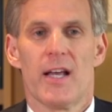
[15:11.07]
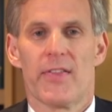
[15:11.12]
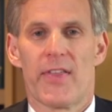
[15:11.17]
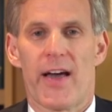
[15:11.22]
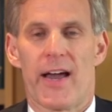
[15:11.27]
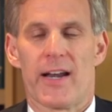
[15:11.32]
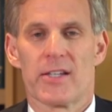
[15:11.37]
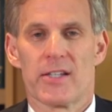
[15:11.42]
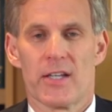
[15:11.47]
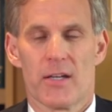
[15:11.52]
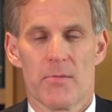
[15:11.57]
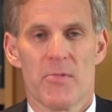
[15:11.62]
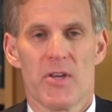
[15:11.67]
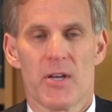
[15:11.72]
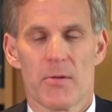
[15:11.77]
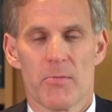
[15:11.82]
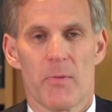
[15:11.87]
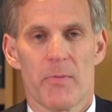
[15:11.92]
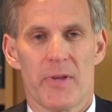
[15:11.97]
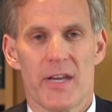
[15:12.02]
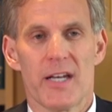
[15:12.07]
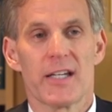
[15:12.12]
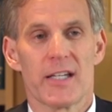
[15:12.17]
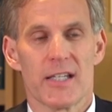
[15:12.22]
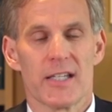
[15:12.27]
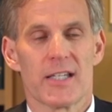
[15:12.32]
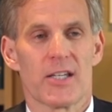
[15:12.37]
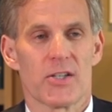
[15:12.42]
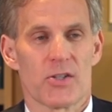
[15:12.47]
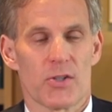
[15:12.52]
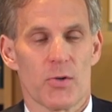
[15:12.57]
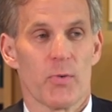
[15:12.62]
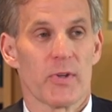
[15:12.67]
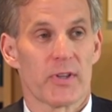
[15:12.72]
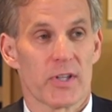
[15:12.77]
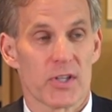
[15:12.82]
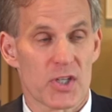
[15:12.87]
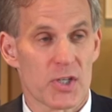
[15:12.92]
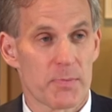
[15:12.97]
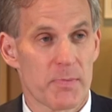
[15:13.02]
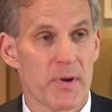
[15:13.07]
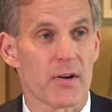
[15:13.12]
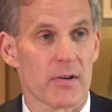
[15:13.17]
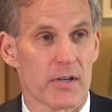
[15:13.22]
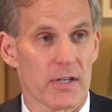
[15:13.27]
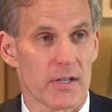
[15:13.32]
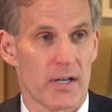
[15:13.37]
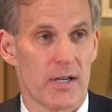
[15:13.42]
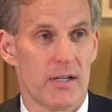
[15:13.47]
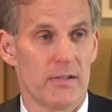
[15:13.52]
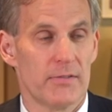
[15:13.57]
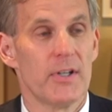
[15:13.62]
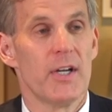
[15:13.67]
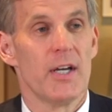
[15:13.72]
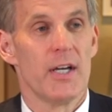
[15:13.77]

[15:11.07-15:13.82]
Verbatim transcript: That is, at a minimum, inconsistent with the spirit of